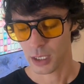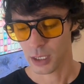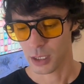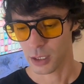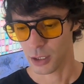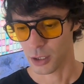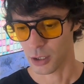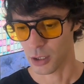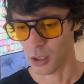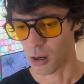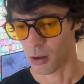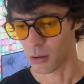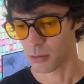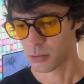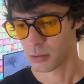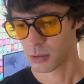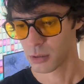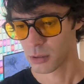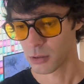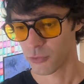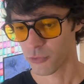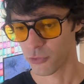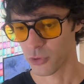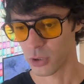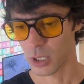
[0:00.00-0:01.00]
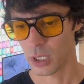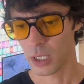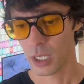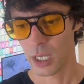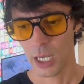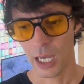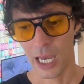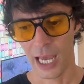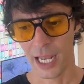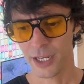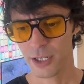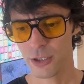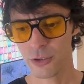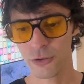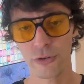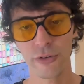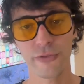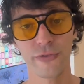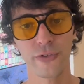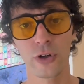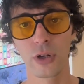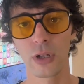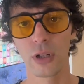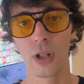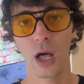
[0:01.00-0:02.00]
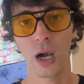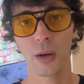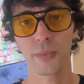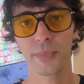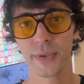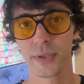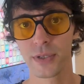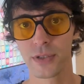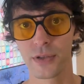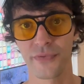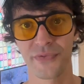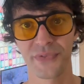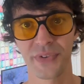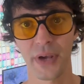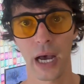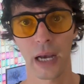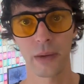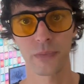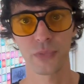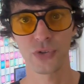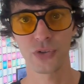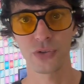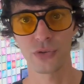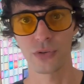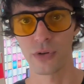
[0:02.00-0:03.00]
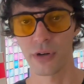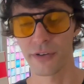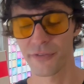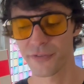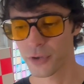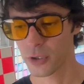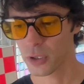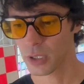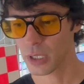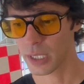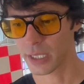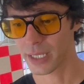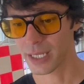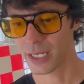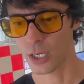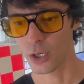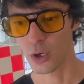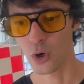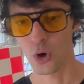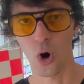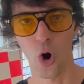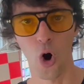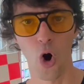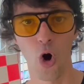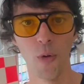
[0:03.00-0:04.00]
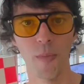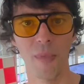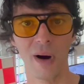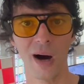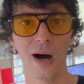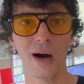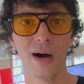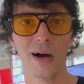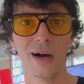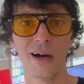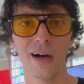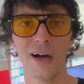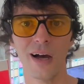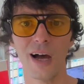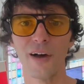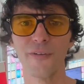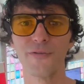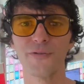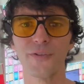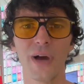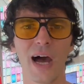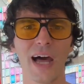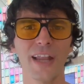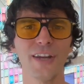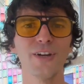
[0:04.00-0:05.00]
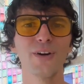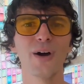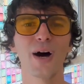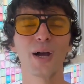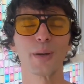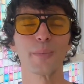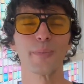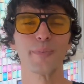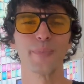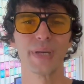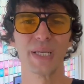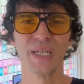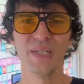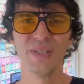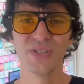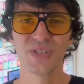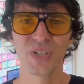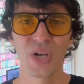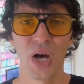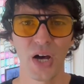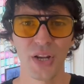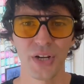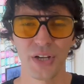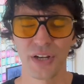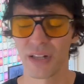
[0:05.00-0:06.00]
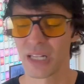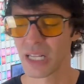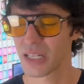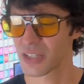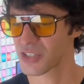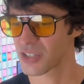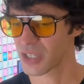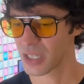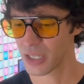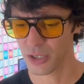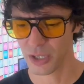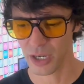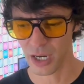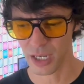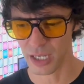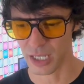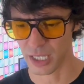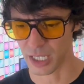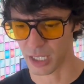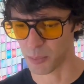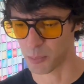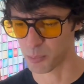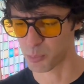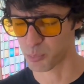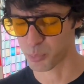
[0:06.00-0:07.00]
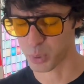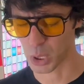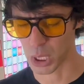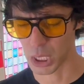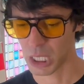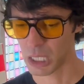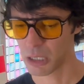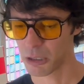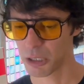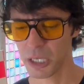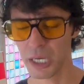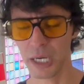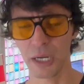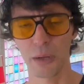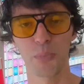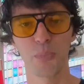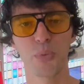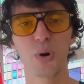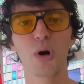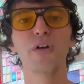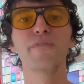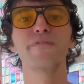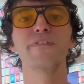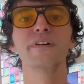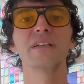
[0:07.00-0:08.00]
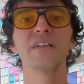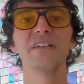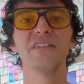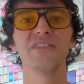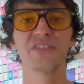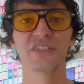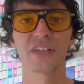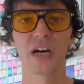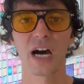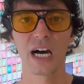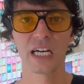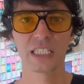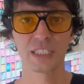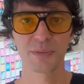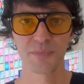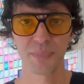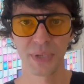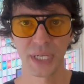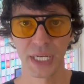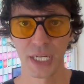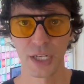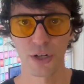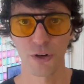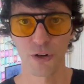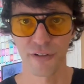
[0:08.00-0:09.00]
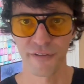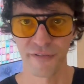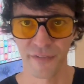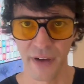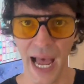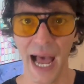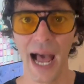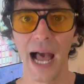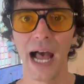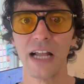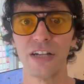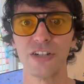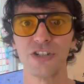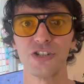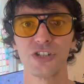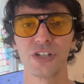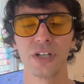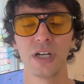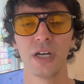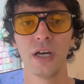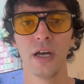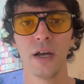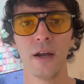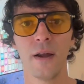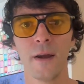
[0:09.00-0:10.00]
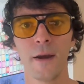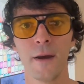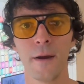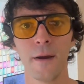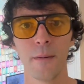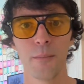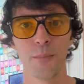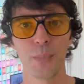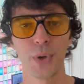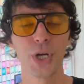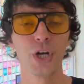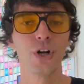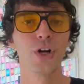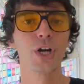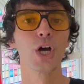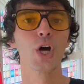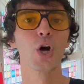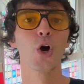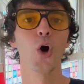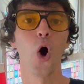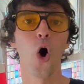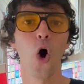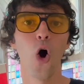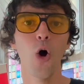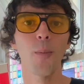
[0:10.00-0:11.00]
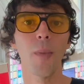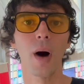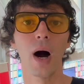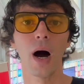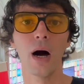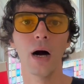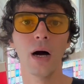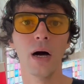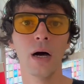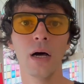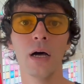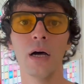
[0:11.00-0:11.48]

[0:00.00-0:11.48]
you know, for, and you can do it for long periods of time too. If you're like in a coma, if, and you got a piece on you, let's say you got like a you got a perfectly sized peen or badge, but you're in a coma.